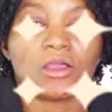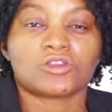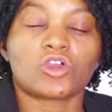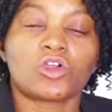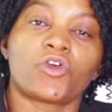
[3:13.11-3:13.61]

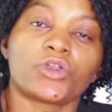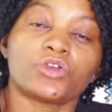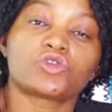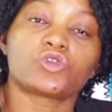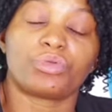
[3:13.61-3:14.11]
So for you
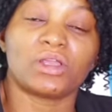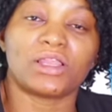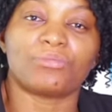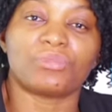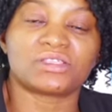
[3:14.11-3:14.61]
to build
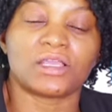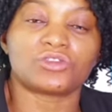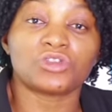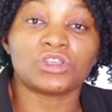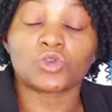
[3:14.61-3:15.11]
a
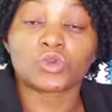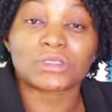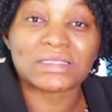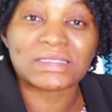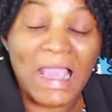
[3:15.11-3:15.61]
business, you need to
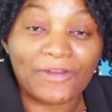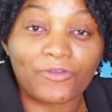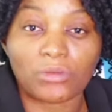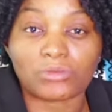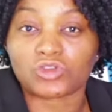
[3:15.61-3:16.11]
start
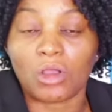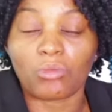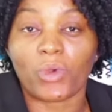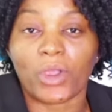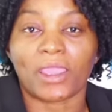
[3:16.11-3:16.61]
from
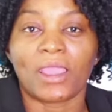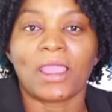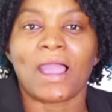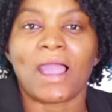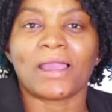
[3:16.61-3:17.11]
somewhere,
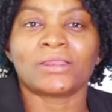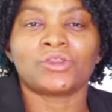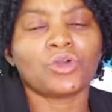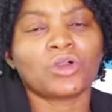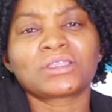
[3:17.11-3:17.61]
and
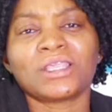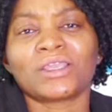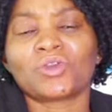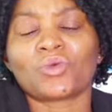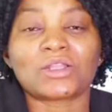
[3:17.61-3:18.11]
you don't
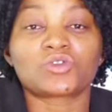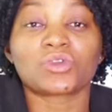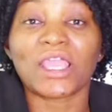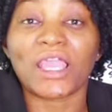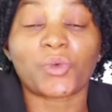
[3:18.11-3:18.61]
think you want to
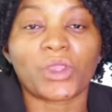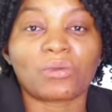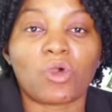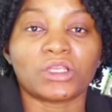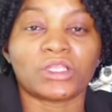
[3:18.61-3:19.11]
get quick
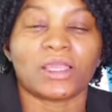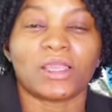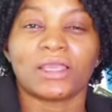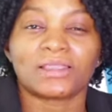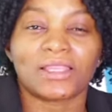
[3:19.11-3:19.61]
money.
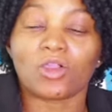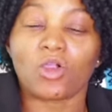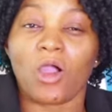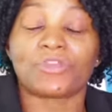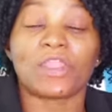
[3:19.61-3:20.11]

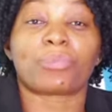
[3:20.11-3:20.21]
Think of the